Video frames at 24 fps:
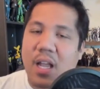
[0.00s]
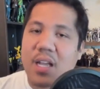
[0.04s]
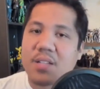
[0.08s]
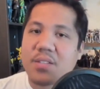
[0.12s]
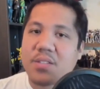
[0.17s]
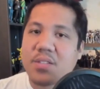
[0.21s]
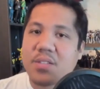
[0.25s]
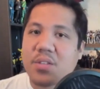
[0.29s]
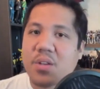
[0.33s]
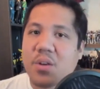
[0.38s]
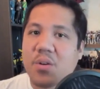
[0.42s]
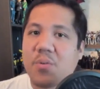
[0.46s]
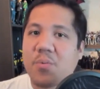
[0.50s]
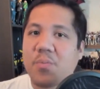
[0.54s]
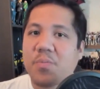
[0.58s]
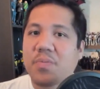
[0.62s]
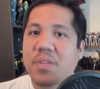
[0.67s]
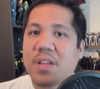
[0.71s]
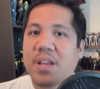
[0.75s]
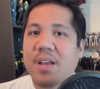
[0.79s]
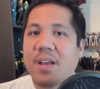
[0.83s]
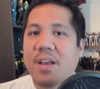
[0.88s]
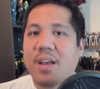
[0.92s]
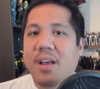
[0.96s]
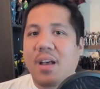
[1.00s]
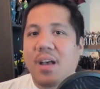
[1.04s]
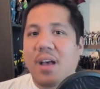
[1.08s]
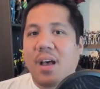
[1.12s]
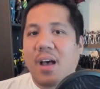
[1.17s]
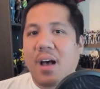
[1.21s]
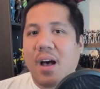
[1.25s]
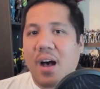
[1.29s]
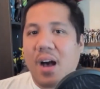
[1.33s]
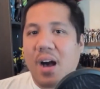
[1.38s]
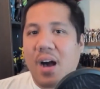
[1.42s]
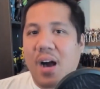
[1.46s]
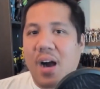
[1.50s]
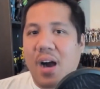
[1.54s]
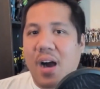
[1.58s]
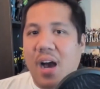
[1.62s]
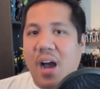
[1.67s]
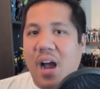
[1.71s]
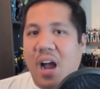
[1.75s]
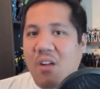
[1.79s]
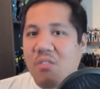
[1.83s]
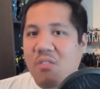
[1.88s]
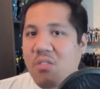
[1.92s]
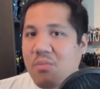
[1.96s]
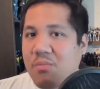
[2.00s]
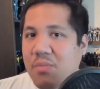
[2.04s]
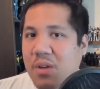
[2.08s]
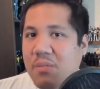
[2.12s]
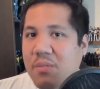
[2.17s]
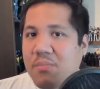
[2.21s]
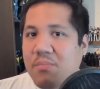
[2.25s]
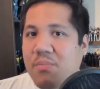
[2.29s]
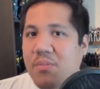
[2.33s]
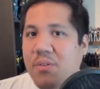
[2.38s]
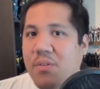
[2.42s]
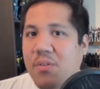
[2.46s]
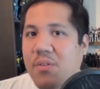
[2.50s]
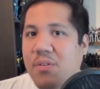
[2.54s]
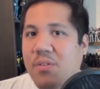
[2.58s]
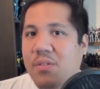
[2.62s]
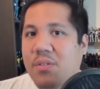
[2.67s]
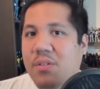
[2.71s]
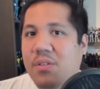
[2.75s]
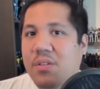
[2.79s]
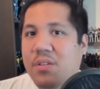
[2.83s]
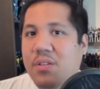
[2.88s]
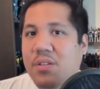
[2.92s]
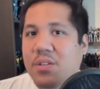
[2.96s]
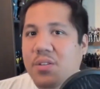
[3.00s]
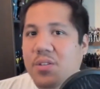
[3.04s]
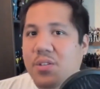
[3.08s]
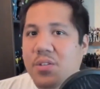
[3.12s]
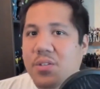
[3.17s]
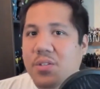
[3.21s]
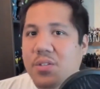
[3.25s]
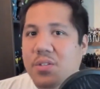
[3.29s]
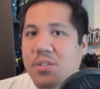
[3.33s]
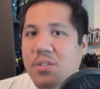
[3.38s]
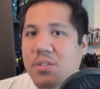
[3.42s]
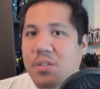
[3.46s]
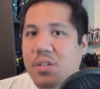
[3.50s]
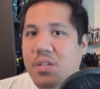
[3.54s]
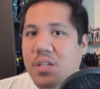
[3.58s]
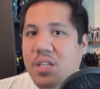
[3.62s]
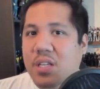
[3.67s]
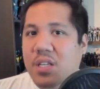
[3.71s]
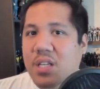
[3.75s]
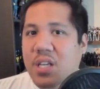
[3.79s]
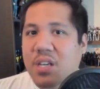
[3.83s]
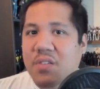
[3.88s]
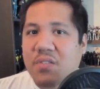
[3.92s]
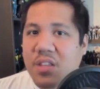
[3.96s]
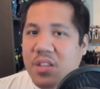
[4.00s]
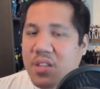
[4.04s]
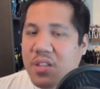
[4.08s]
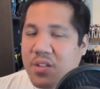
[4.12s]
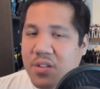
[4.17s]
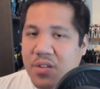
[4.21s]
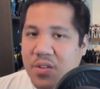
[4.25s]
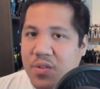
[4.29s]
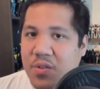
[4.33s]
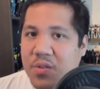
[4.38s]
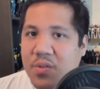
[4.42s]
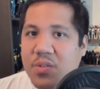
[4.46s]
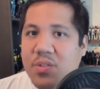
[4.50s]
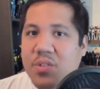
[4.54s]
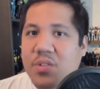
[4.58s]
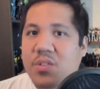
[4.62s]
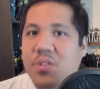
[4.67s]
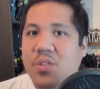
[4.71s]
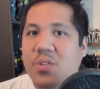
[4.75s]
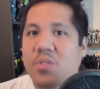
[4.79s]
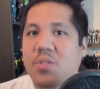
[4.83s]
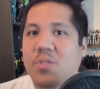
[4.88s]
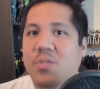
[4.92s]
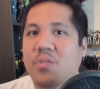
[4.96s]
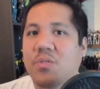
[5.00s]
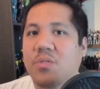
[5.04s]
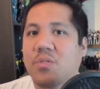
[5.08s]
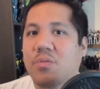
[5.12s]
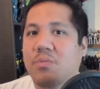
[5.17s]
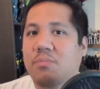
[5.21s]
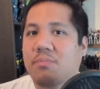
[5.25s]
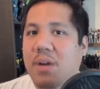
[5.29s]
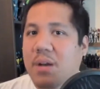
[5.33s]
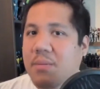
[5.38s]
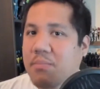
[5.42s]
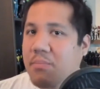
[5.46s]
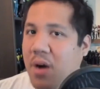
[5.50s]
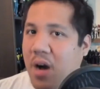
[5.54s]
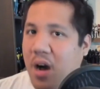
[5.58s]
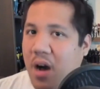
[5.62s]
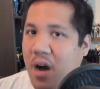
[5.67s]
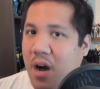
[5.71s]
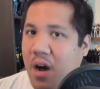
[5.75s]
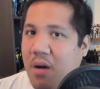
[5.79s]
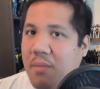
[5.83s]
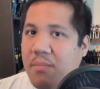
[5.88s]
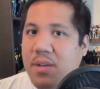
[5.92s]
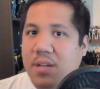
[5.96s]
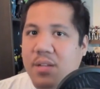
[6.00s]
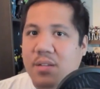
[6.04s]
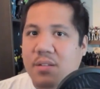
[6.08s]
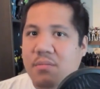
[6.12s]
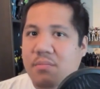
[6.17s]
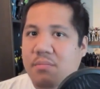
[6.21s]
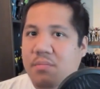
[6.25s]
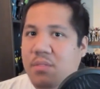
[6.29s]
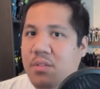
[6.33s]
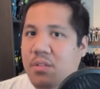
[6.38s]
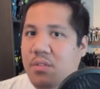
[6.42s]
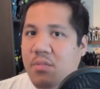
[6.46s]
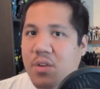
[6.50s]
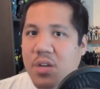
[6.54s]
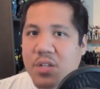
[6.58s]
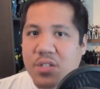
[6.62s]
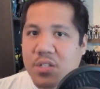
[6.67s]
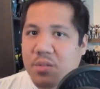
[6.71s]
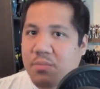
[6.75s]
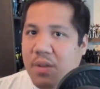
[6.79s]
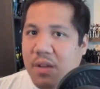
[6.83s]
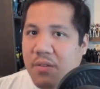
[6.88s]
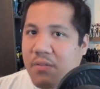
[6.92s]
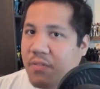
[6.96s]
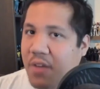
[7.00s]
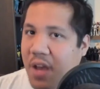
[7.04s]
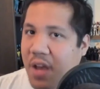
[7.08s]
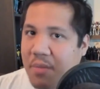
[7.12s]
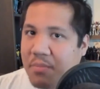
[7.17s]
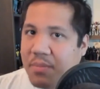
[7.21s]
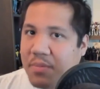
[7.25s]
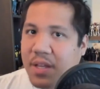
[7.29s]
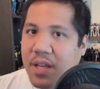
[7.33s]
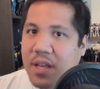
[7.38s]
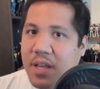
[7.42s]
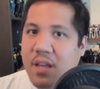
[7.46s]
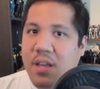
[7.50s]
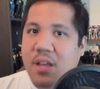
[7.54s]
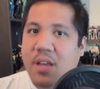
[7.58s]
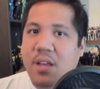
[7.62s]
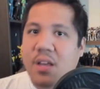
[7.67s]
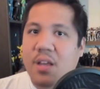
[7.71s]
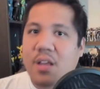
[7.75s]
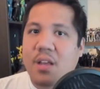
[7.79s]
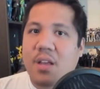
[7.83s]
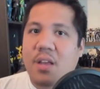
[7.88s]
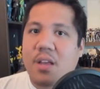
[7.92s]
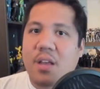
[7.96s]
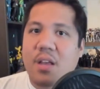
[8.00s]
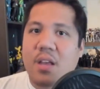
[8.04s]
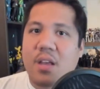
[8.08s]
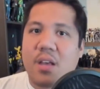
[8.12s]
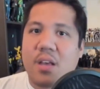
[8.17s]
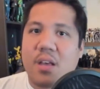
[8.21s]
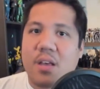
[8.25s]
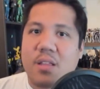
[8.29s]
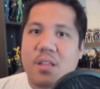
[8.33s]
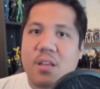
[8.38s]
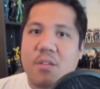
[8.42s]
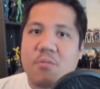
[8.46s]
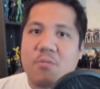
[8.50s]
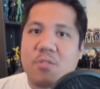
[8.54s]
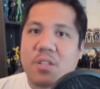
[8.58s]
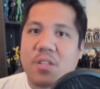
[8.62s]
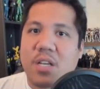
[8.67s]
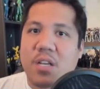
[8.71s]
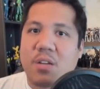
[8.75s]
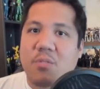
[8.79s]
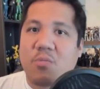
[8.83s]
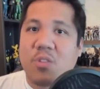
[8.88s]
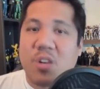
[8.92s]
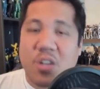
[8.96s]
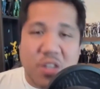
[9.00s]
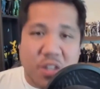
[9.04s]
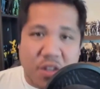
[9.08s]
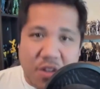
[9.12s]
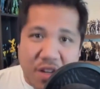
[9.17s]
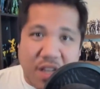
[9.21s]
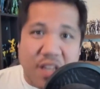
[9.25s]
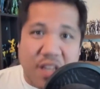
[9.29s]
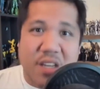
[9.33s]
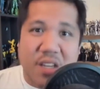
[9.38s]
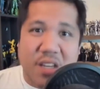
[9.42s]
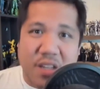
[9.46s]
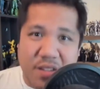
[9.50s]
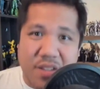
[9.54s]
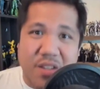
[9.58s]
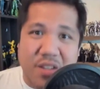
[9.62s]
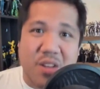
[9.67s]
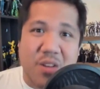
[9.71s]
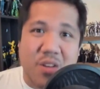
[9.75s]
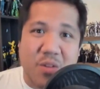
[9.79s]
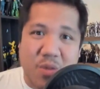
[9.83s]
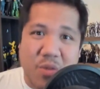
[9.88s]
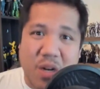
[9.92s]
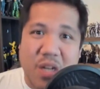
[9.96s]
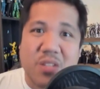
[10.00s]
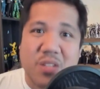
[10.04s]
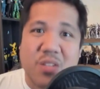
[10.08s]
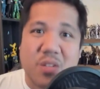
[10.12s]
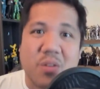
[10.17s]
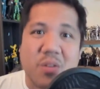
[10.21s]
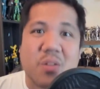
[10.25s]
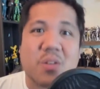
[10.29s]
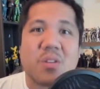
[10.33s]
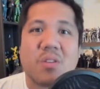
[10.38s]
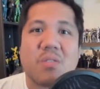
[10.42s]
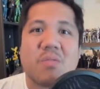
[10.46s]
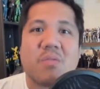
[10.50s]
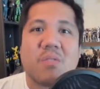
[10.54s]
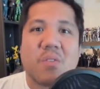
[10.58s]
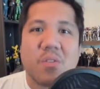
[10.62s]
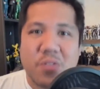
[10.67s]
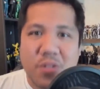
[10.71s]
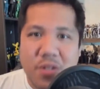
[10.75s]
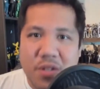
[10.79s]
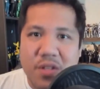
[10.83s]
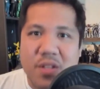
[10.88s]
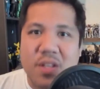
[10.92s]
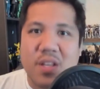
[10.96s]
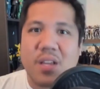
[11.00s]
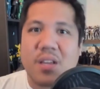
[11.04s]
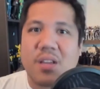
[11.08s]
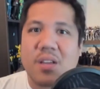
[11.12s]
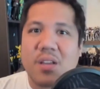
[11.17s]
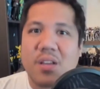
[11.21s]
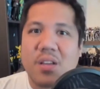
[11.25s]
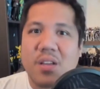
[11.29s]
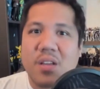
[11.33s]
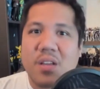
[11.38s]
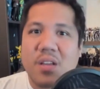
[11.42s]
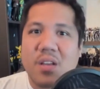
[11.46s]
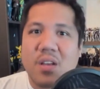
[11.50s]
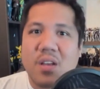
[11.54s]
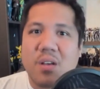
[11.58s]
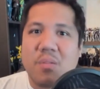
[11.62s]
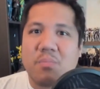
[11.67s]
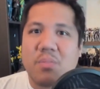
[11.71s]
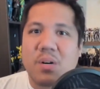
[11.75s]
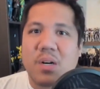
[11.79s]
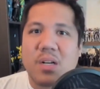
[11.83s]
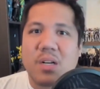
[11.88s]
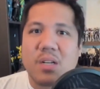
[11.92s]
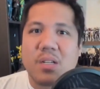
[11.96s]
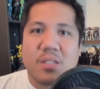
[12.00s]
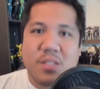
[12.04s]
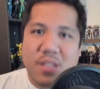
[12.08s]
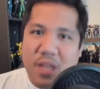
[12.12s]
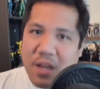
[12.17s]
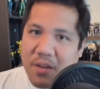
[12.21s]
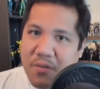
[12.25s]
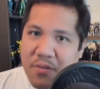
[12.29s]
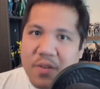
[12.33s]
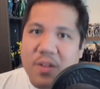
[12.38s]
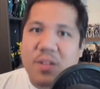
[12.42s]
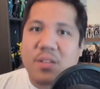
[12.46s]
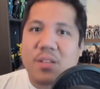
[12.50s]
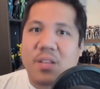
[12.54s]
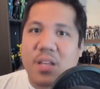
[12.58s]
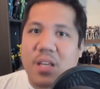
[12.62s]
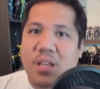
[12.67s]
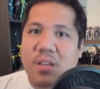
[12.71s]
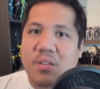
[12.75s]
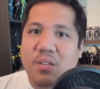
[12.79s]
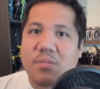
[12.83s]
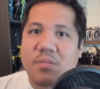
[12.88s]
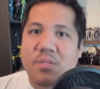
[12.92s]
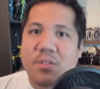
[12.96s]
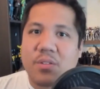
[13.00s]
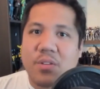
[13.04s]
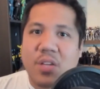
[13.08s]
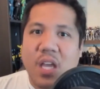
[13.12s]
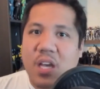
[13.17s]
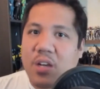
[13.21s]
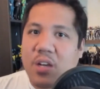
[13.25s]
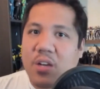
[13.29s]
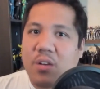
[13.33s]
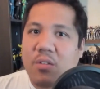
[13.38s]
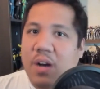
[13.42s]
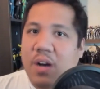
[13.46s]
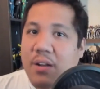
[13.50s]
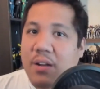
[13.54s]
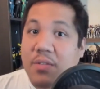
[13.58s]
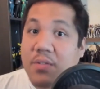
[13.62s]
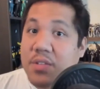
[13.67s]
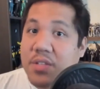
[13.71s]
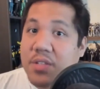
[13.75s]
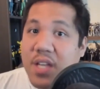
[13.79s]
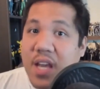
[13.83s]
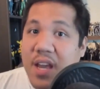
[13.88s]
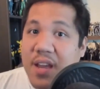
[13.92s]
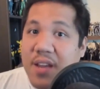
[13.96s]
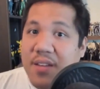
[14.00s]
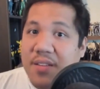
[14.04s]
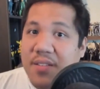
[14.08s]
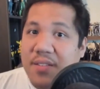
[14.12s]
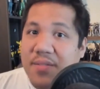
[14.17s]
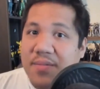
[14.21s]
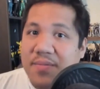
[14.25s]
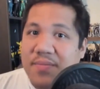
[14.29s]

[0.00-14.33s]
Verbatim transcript: And so I remember just giving the news to my mom and the rest of my family, and they were like, well, you got to continue on to university, but definitely you, you can't go out of state.